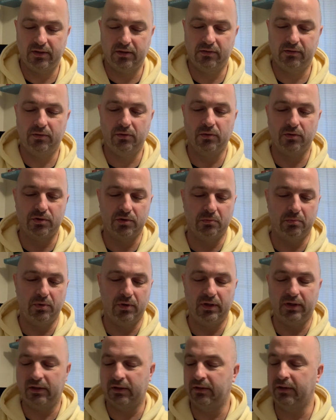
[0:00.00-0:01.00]
Yorkshire
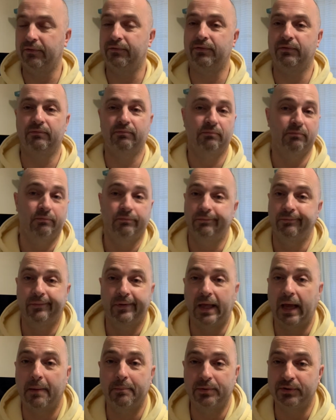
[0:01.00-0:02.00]
pudding if it
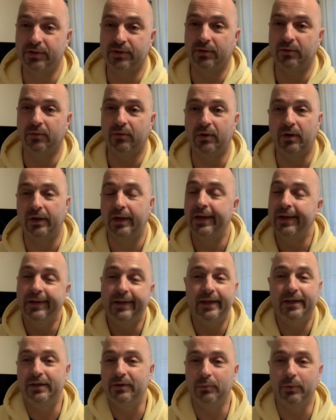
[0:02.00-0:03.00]
happens to go along?
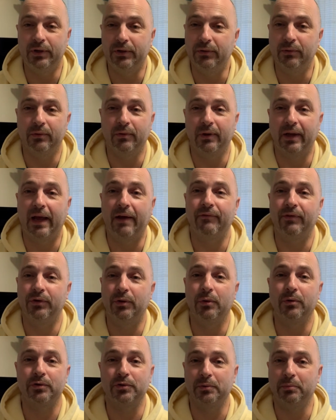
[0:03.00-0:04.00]
Now, you wouldn't normally have a
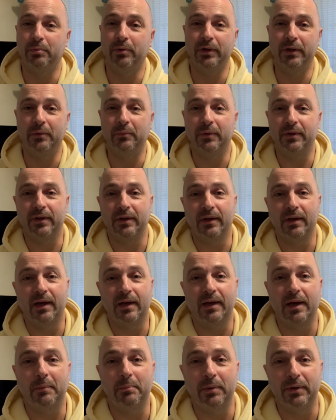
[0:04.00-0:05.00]
Yorkshire pudding with a
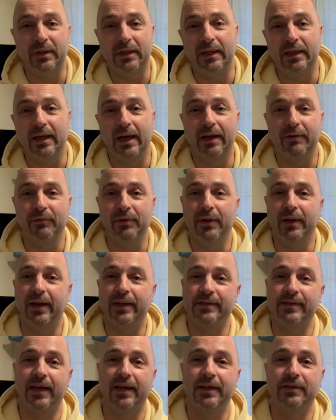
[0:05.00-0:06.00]
cup of tea. I
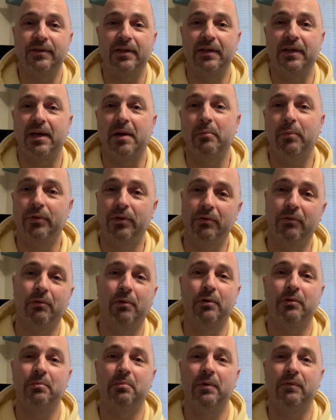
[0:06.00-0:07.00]
realize that. It's going to come with your
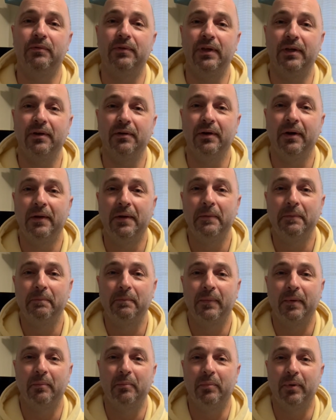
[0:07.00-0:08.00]
roast beef dinner.
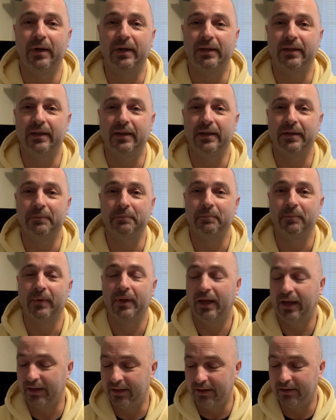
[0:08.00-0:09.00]
But
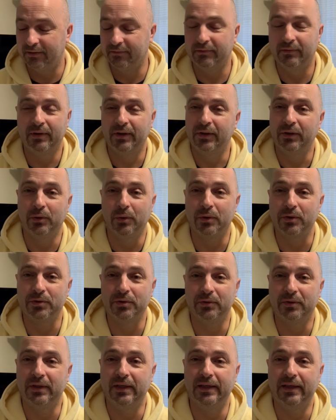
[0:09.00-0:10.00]
Yorkshire
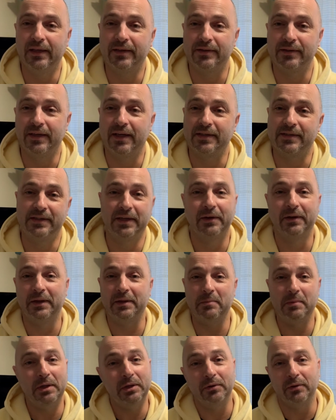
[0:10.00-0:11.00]
tea doesn't necessarily
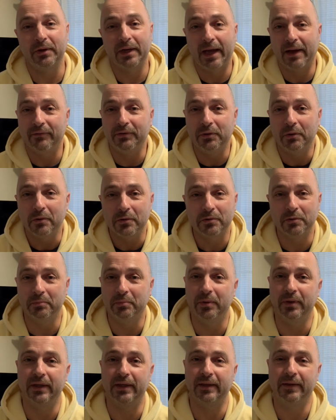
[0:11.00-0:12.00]
mean you're going to have a Yorkshire
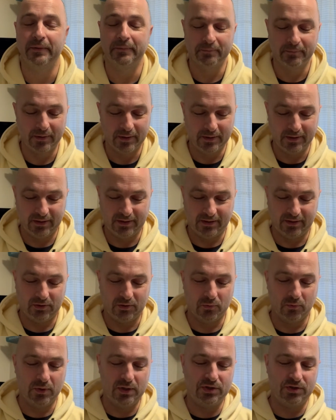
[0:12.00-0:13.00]
pudding.
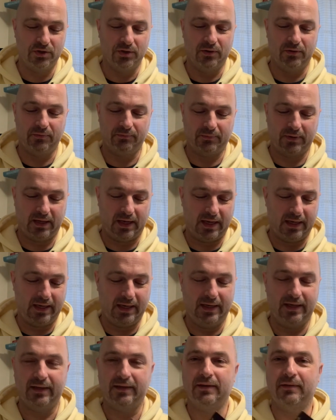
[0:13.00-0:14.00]
Regional. I
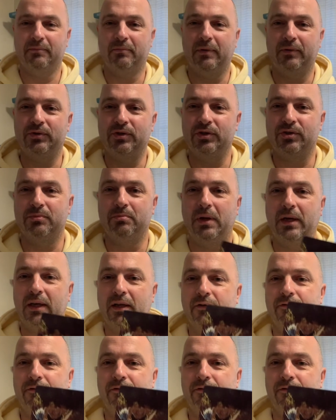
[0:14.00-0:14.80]
get it. Just making it